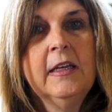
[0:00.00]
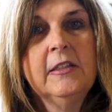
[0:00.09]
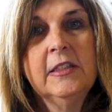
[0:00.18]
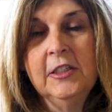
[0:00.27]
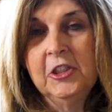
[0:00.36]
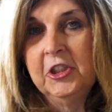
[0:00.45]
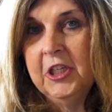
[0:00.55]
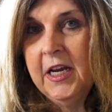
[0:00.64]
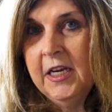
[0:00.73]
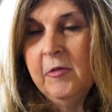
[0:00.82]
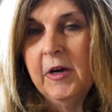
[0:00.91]
Since
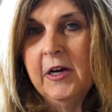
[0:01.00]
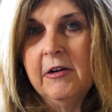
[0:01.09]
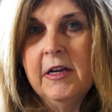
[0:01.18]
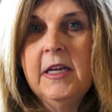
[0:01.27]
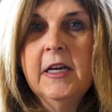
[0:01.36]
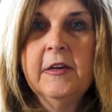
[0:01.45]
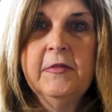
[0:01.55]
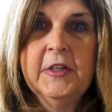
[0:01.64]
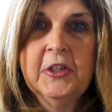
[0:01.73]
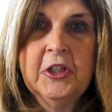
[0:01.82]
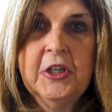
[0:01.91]
January of
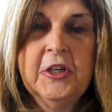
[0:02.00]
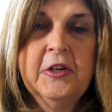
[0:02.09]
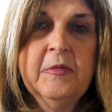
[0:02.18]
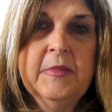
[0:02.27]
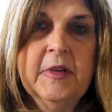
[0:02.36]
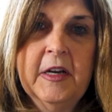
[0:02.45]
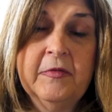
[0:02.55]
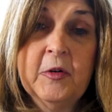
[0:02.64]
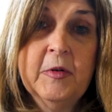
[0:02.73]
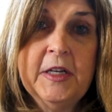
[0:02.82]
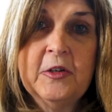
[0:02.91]
this year, of
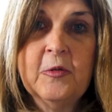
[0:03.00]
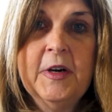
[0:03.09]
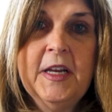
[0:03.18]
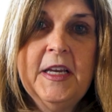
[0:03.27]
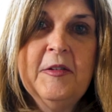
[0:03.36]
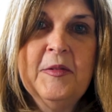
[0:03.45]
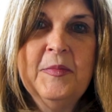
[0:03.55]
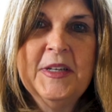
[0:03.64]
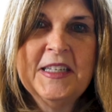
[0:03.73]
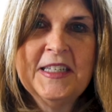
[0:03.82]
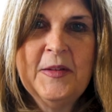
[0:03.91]
2020,
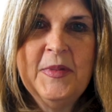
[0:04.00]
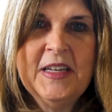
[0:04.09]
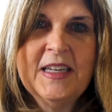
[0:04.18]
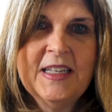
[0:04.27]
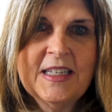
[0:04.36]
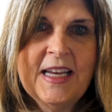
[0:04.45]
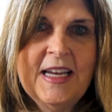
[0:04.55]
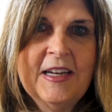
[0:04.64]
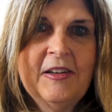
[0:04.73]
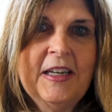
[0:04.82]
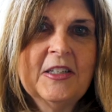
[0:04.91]
Mississippi Kids
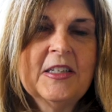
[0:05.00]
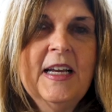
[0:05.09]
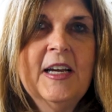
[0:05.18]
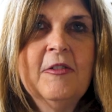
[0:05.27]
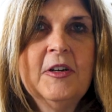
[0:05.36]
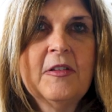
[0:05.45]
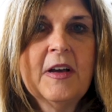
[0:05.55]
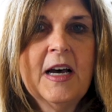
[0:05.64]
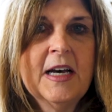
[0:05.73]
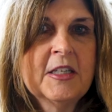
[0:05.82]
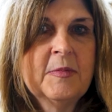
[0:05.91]
Count is now under the
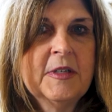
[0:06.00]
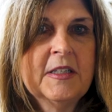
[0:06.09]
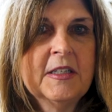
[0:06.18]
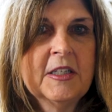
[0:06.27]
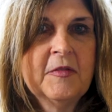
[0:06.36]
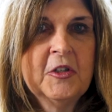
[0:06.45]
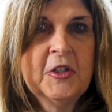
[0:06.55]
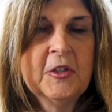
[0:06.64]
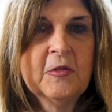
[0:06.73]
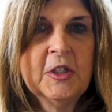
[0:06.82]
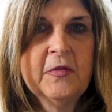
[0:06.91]
auspices of the
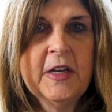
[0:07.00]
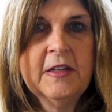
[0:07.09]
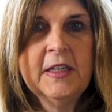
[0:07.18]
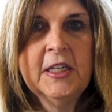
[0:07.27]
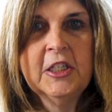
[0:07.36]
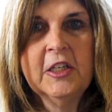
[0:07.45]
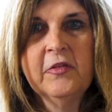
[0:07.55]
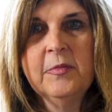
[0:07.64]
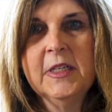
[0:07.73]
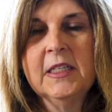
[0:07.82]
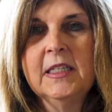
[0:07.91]
Children's Foundation
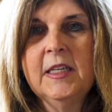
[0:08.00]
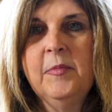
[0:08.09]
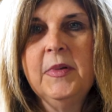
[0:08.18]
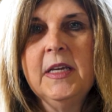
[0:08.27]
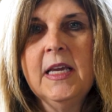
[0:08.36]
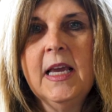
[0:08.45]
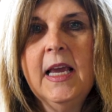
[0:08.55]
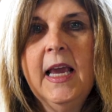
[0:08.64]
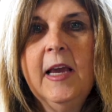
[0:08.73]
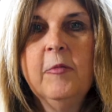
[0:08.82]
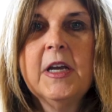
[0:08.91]
of Mississippi,
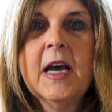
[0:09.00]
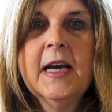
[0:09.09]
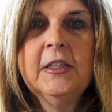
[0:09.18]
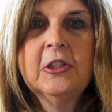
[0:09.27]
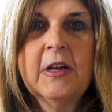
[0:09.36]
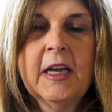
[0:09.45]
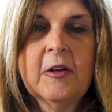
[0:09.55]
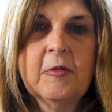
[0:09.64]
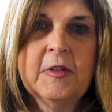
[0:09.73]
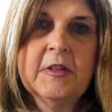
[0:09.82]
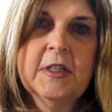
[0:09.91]
and we
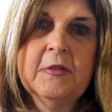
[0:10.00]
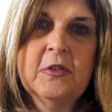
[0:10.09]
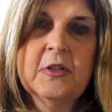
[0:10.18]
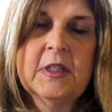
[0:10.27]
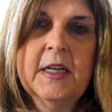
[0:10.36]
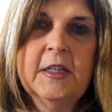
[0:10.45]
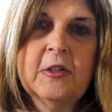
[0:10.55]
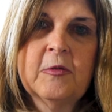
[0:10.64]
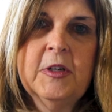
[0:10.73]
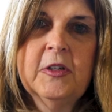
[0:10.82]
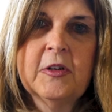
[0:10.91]
contract with the Social
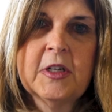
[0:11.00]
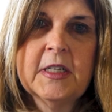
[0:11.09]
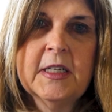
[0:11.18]
Science Research